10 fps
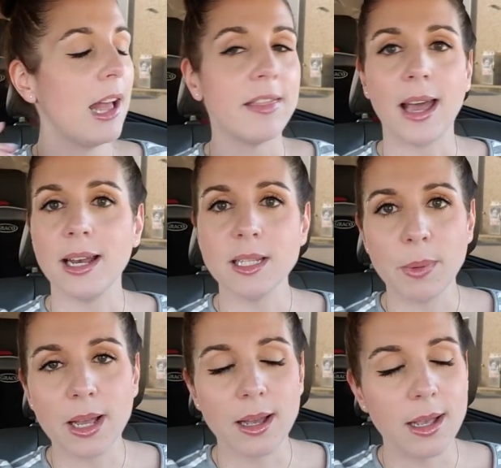that is
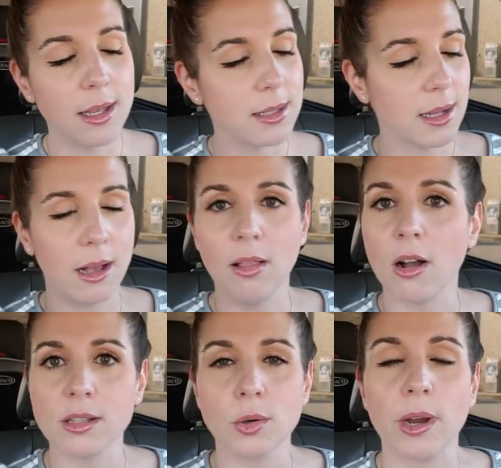because a
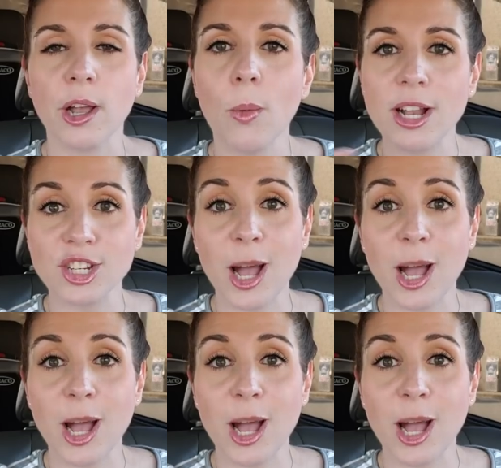long story go watch a